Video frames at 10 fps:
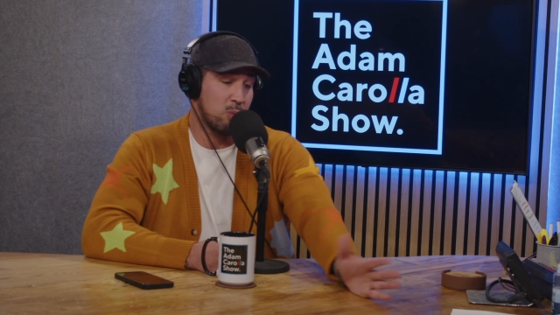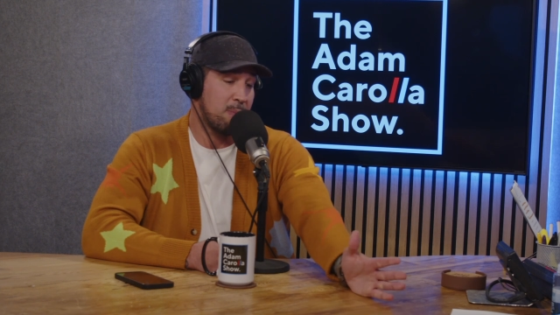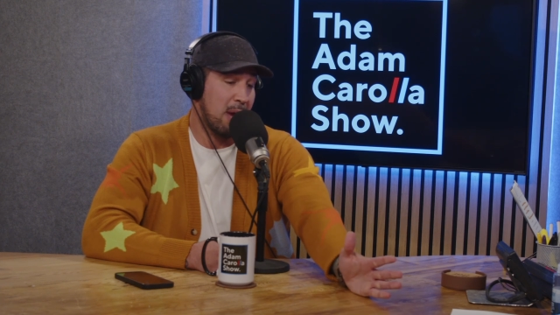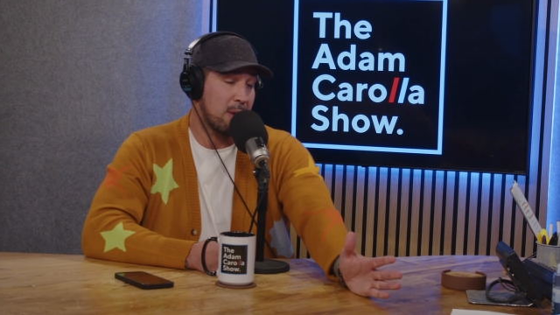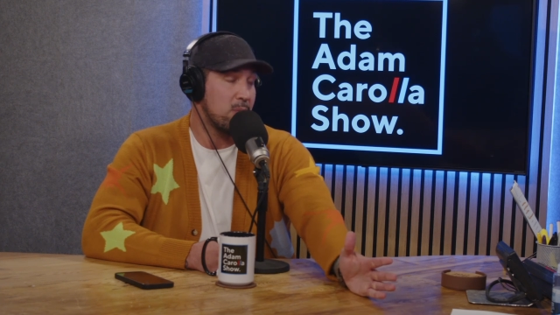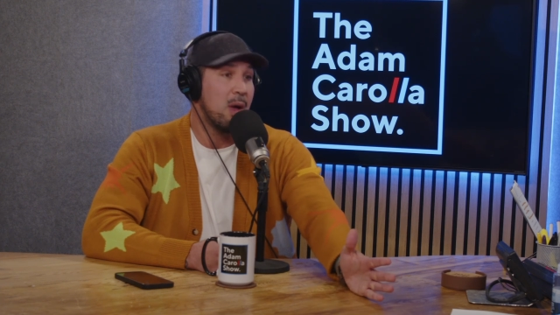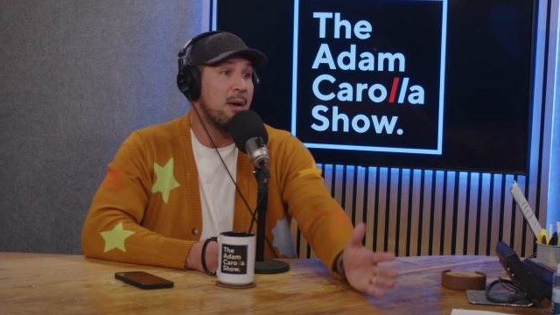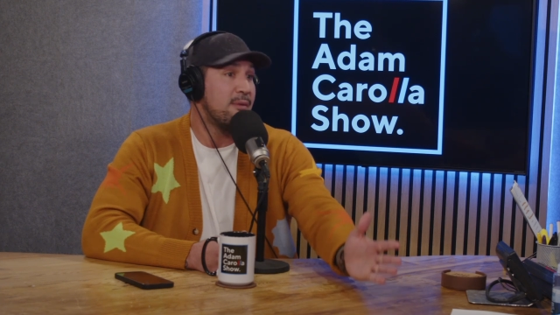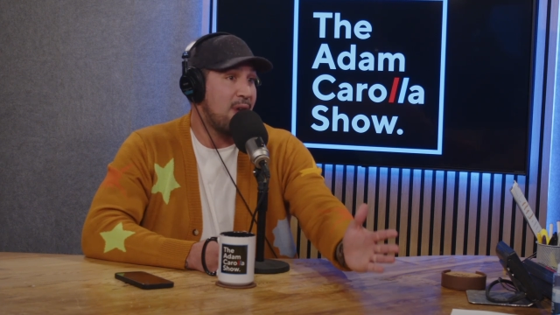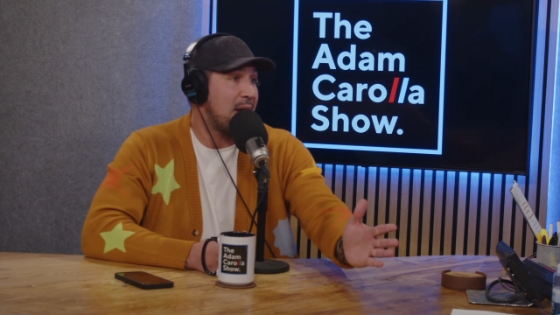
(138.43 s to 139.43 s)
We paid him
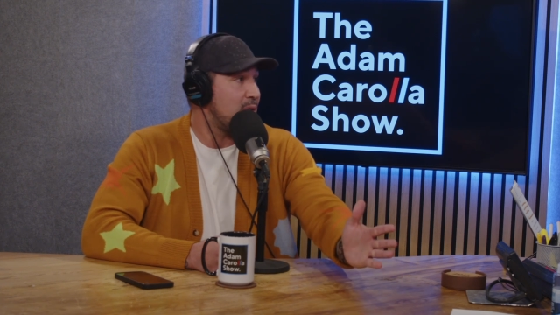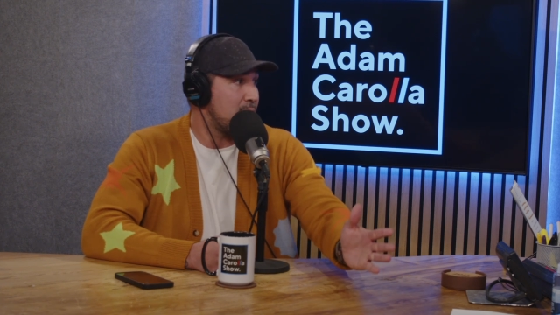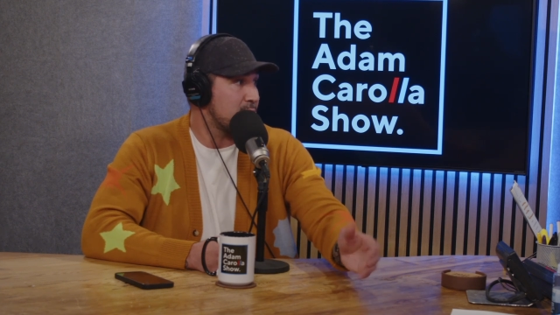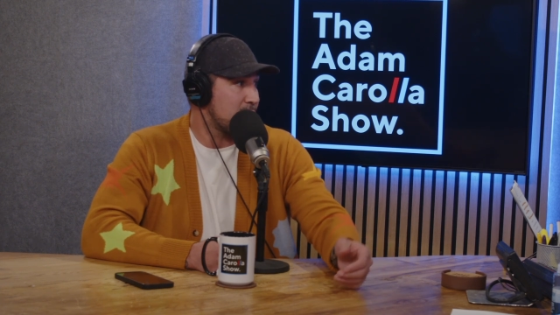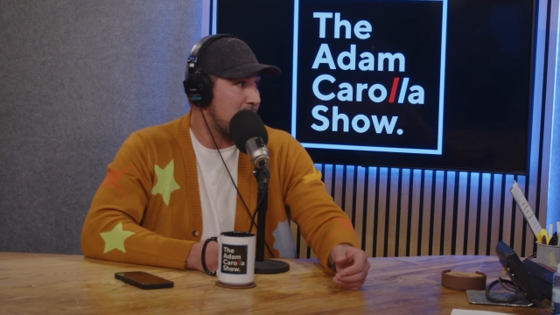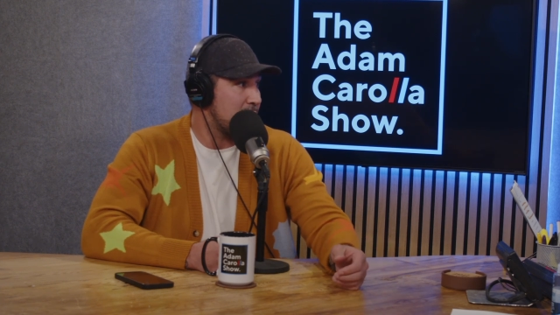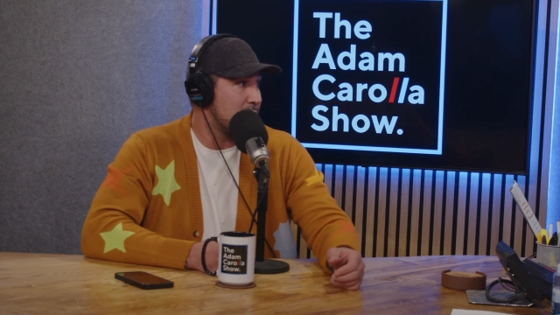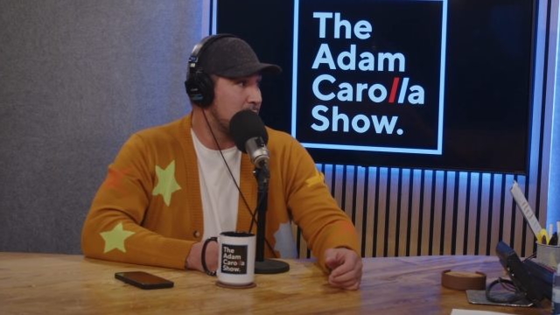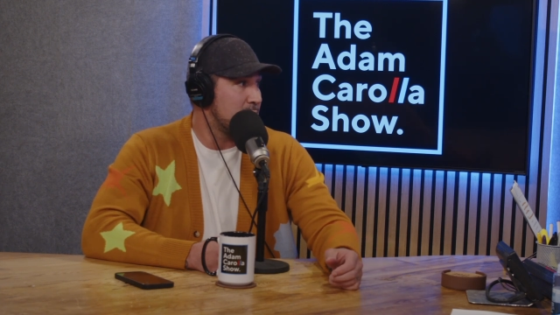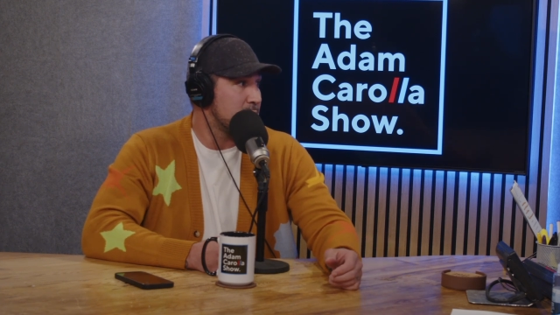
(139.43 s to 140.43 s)
$500,000.
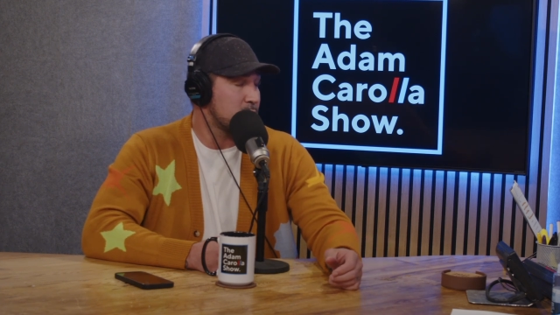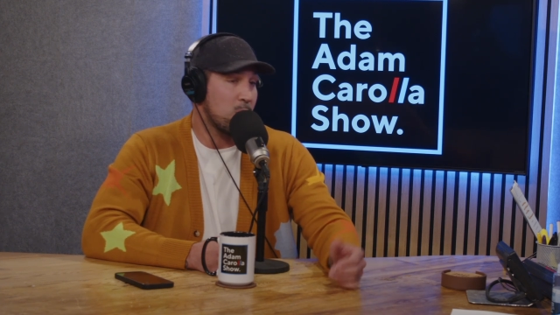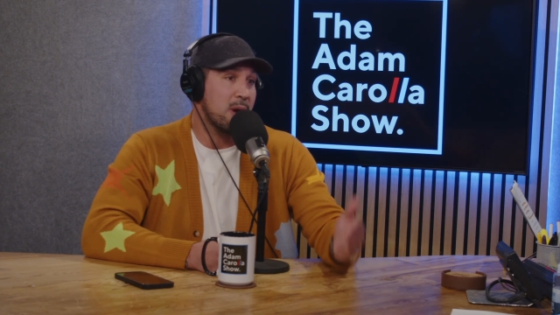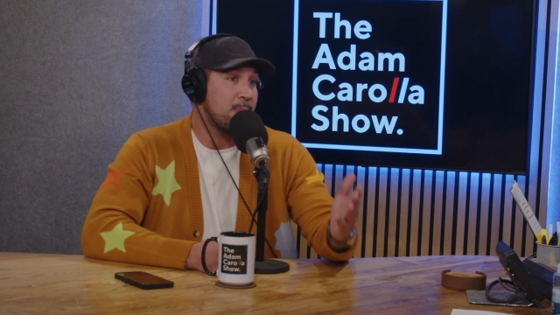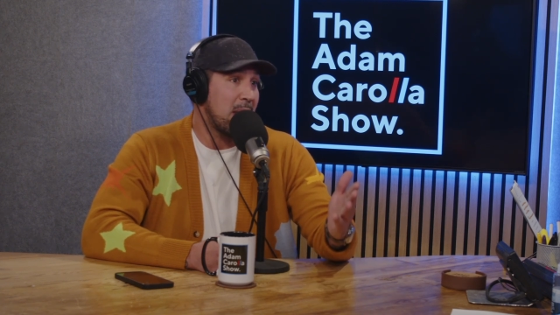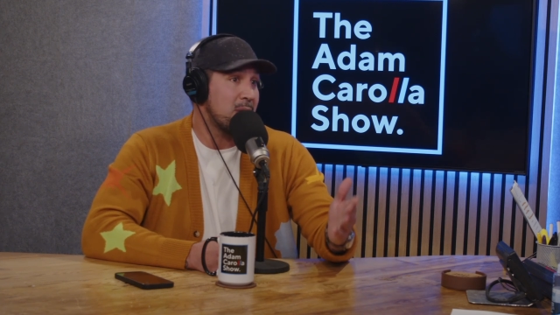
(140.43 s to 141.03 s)
So we're going to pay you